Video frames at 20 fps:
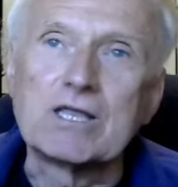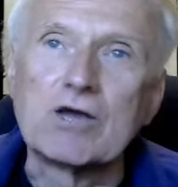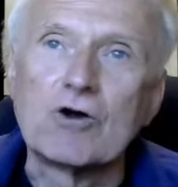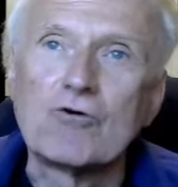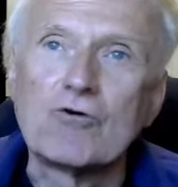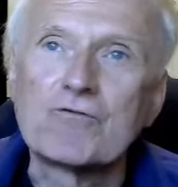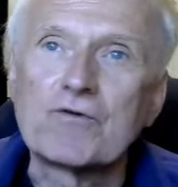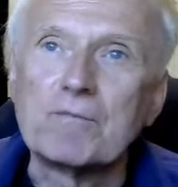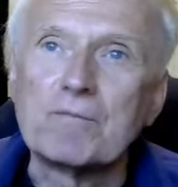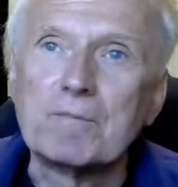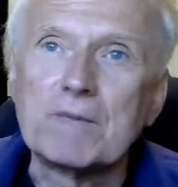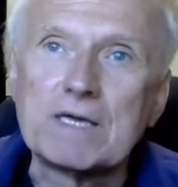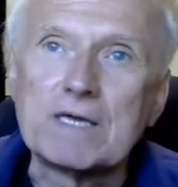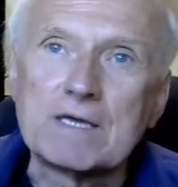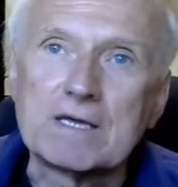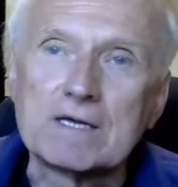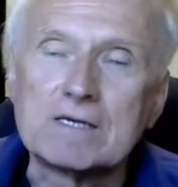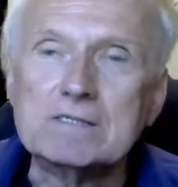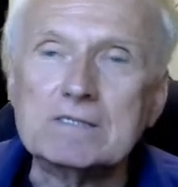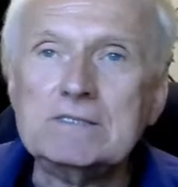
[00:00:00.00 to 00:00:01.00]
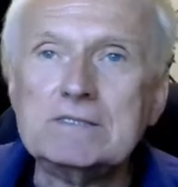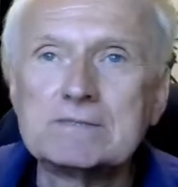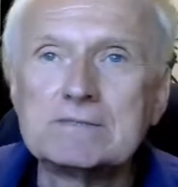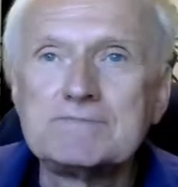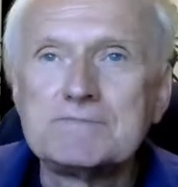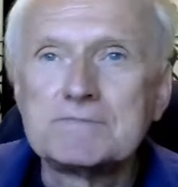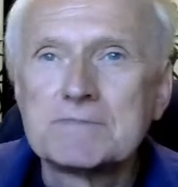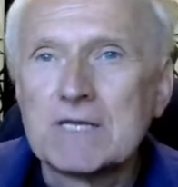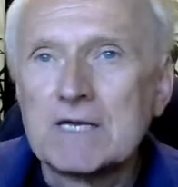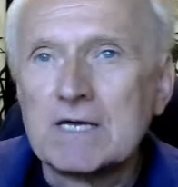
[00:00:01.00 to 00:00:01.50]
they offered me
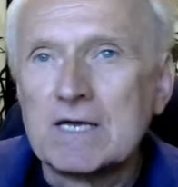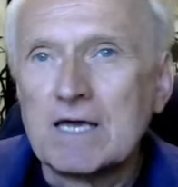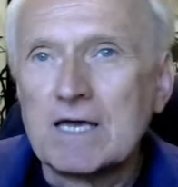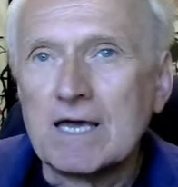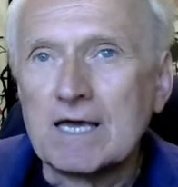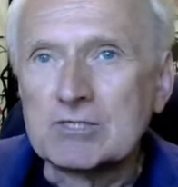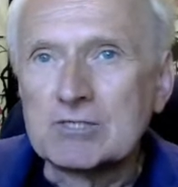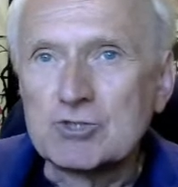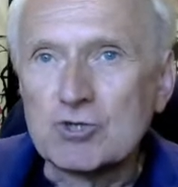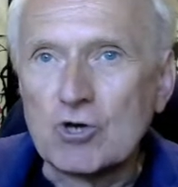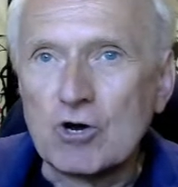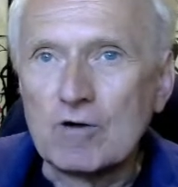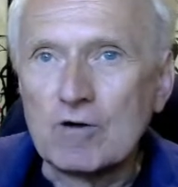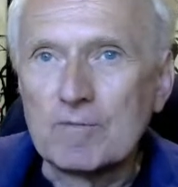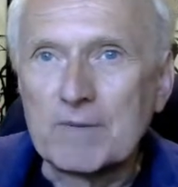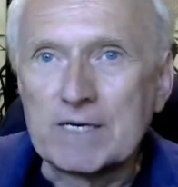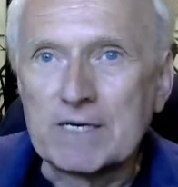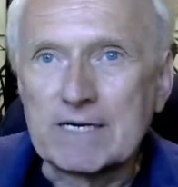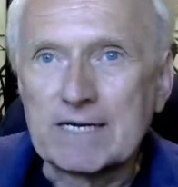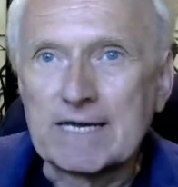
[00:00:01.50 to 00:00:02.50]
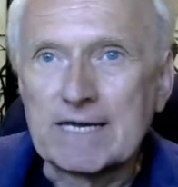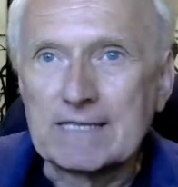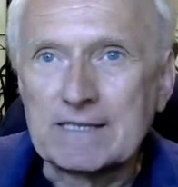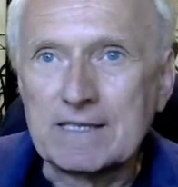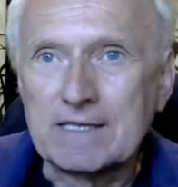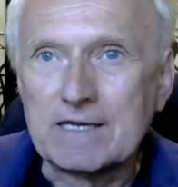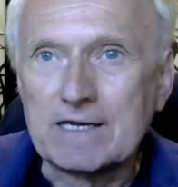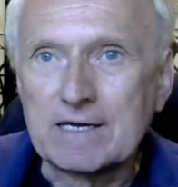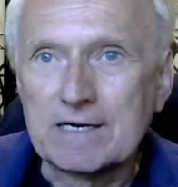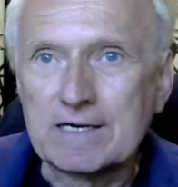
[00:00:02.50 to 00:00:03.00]
a job at
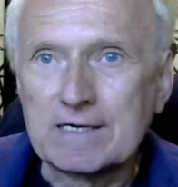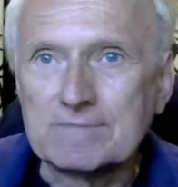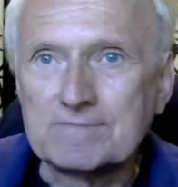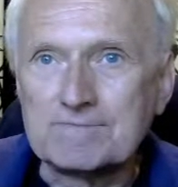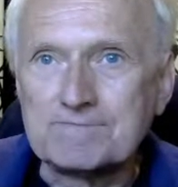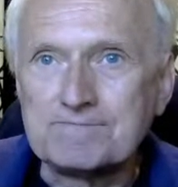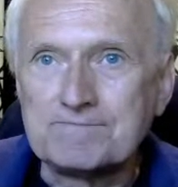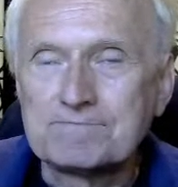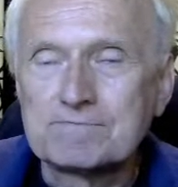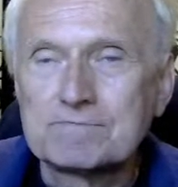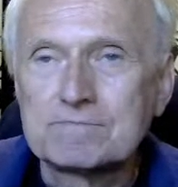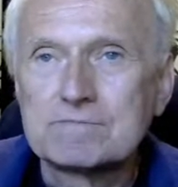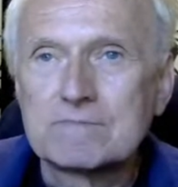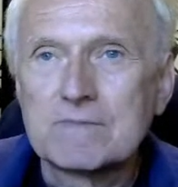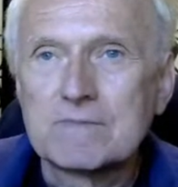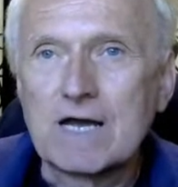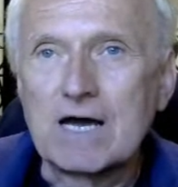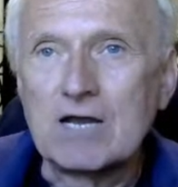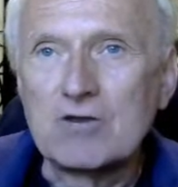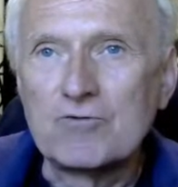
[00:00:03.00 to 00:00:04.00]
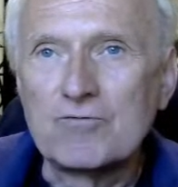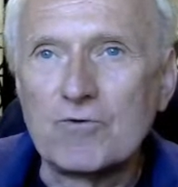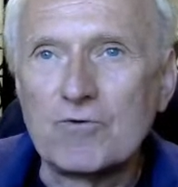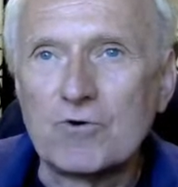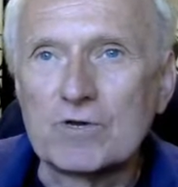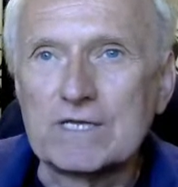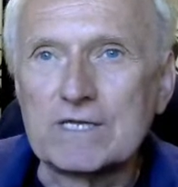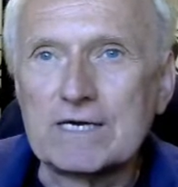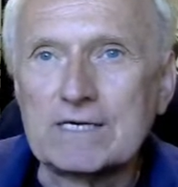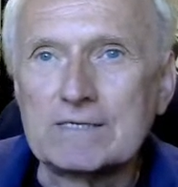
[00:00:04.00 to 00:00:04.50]
their
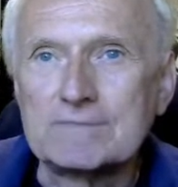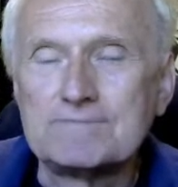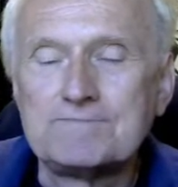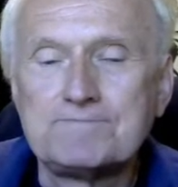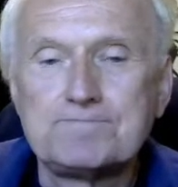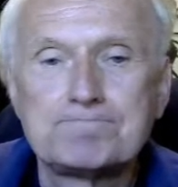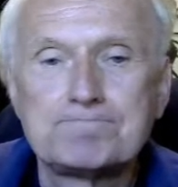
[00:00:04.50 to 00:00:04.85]
California